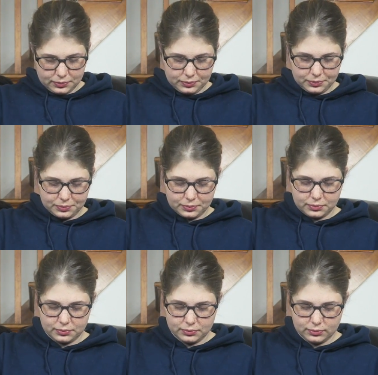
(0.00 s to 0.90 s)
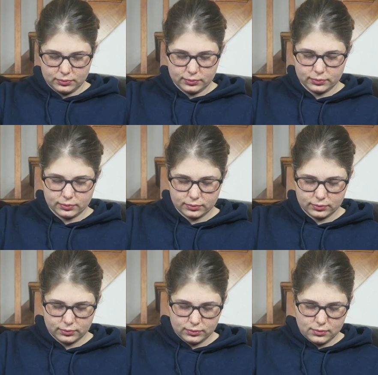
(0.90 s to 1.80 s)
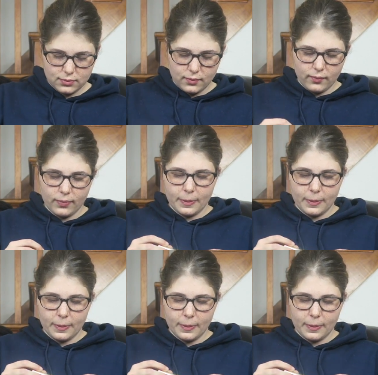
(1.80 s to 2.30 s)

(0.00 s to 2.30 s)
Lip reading: (no one is talking)